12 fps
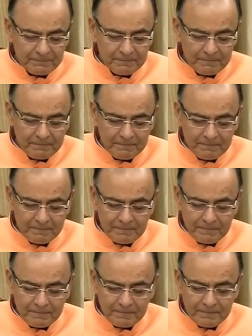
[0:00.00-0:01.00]

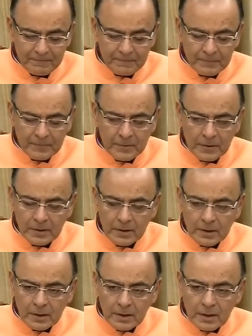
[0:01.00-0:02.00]

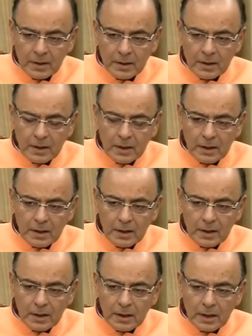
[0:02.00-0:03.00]

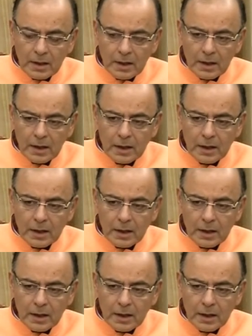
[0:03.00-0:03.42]
No one is speaking in this clip.